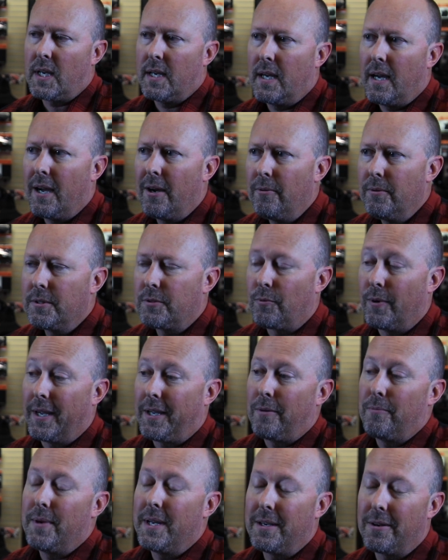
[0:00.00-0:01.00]
I always
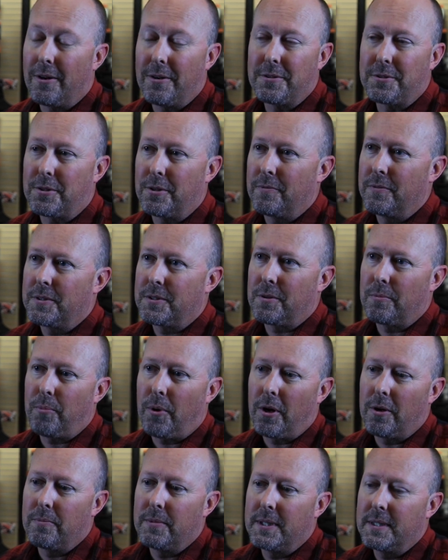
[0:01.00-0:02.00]
recommend our service
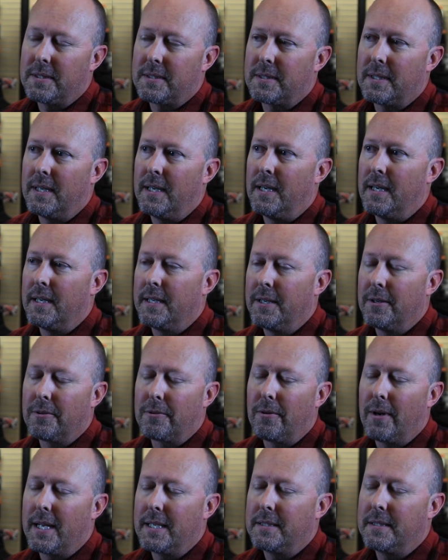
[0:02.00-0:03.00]
department here
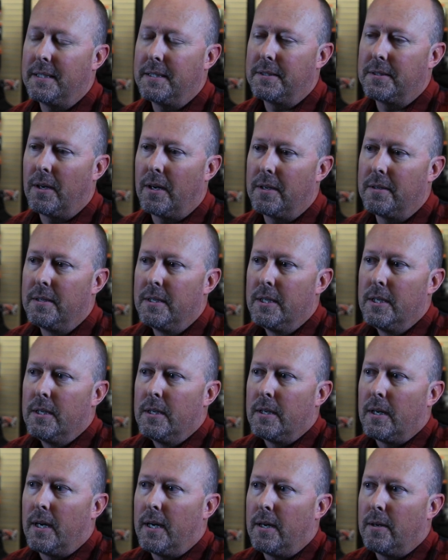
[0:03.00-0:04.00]
at Grand Teton
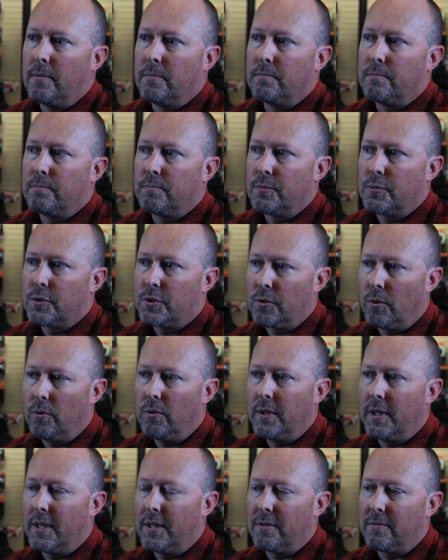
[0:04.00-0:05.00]

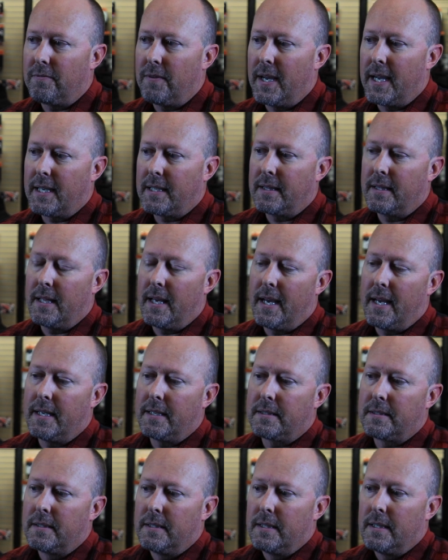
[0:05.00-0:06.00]
solely on the fact
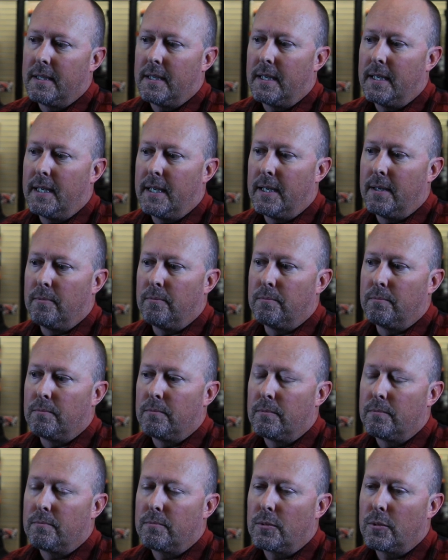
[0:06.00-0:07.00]
that
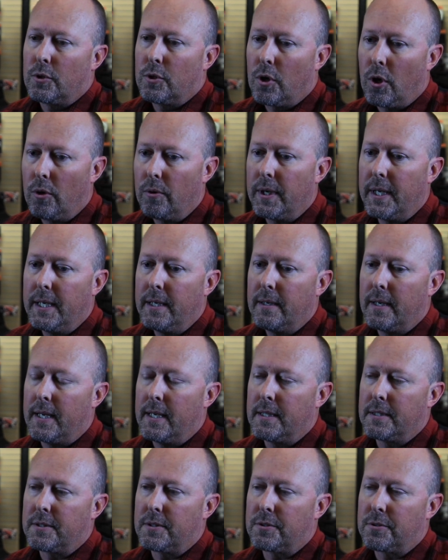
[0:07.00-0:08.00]
Cody,
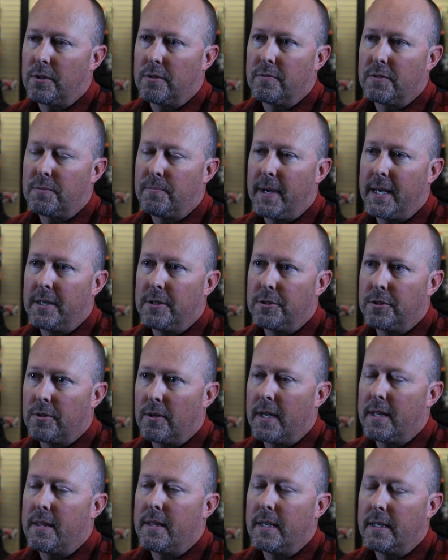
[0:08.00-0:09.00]
as the service
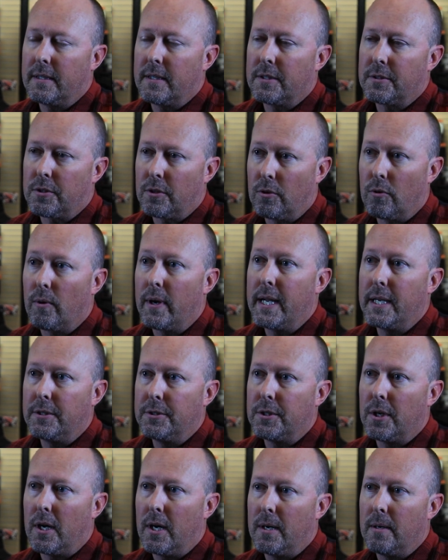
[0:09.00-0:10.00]
manager, I think does a great
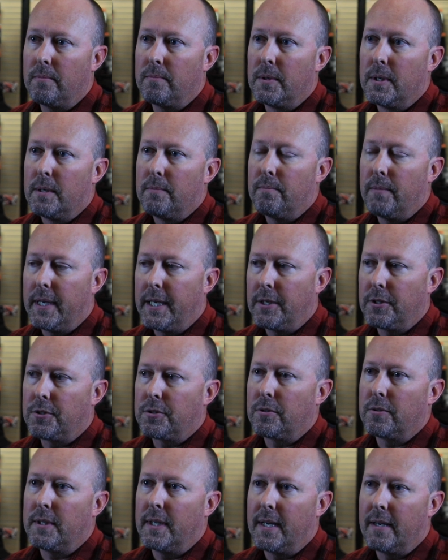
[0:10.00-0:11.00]
job making
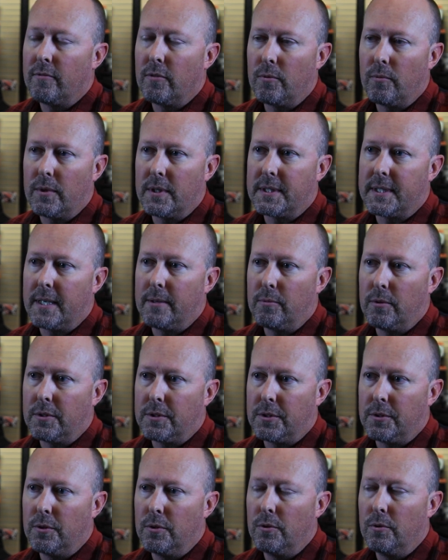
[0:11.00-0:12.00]
sure that everyone's able
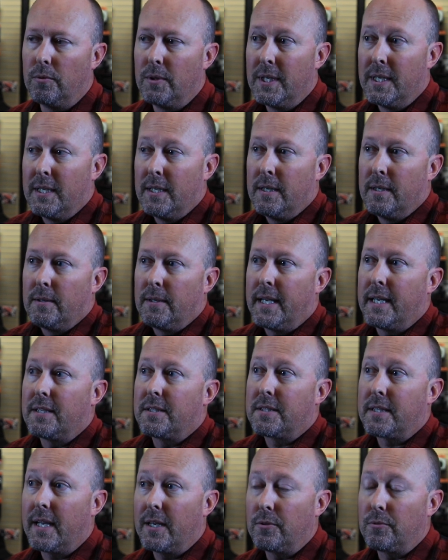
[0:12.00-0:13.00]
to get
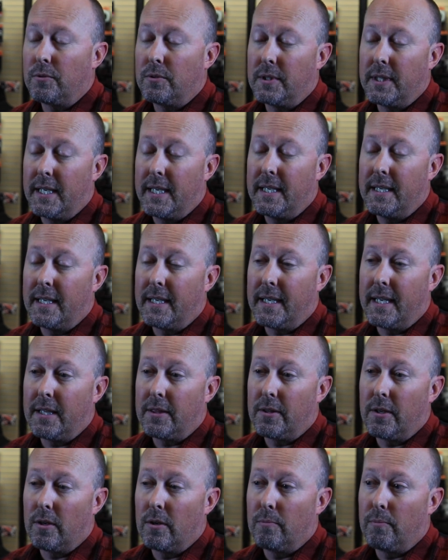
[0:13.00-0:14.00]
scheduled in and
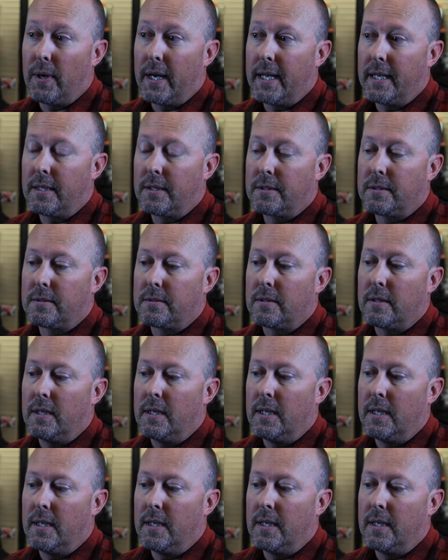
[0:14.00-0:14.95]
get their bikes